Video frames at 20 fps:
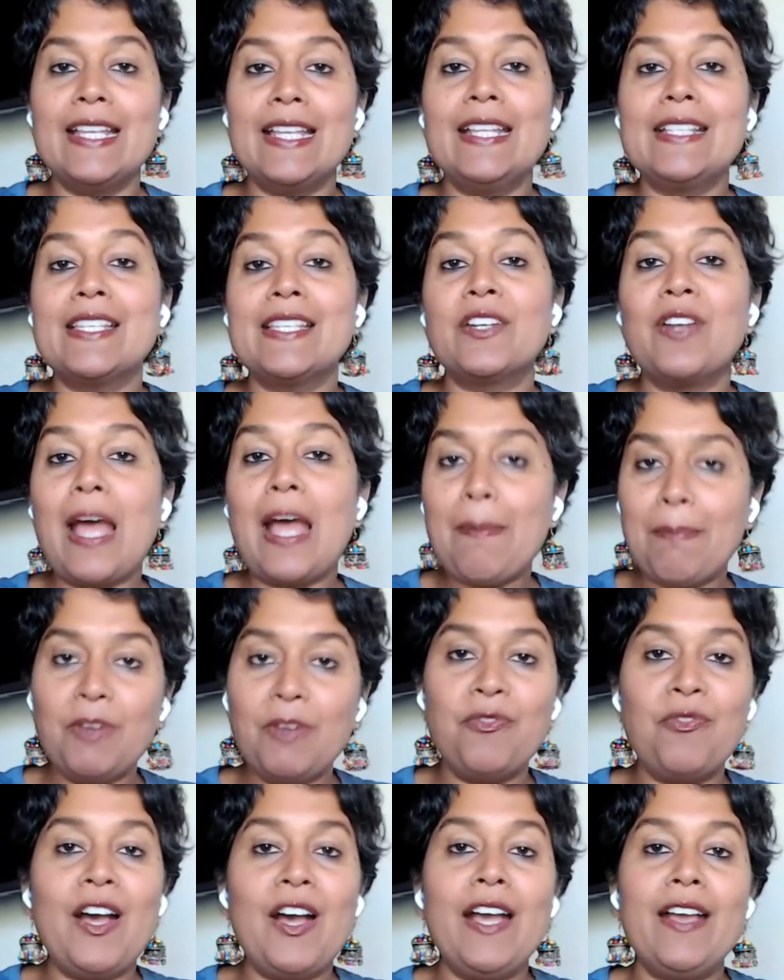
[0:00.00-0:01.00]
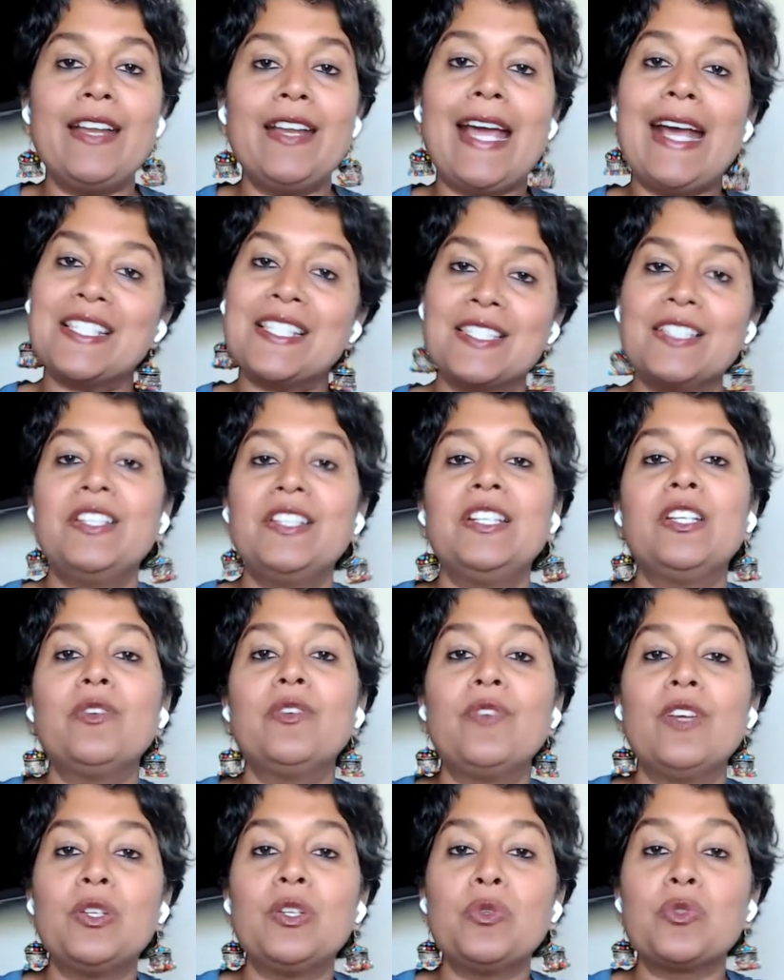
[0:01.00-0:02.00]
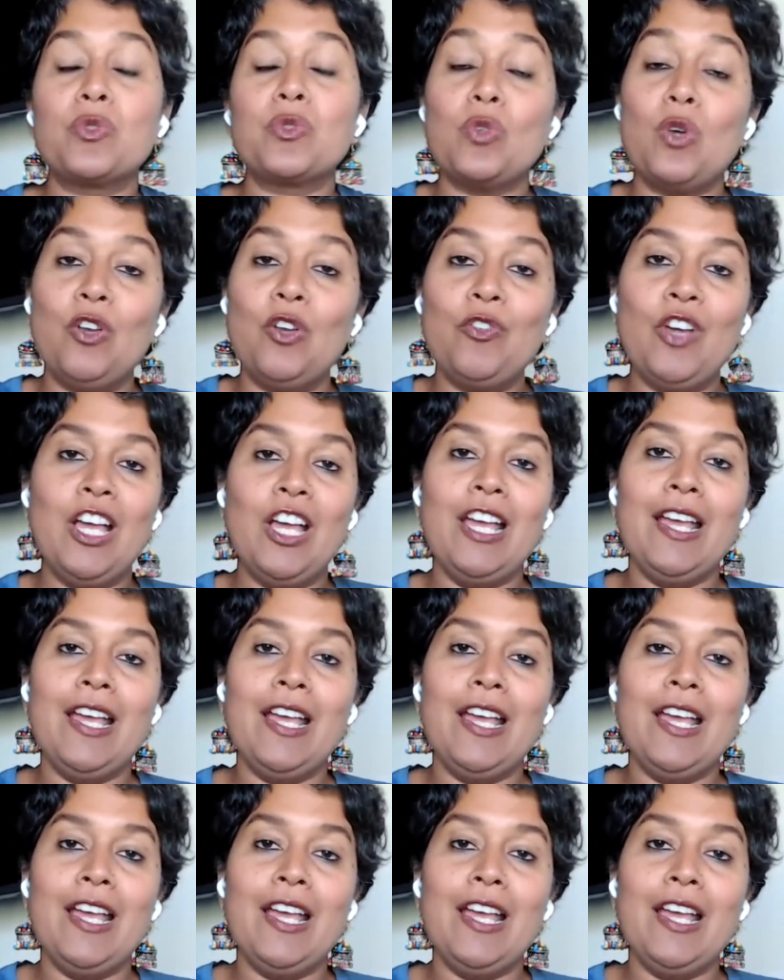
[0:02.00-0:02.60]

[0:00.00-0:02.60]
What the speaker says: and it's a rapid fire, accelerated way to solve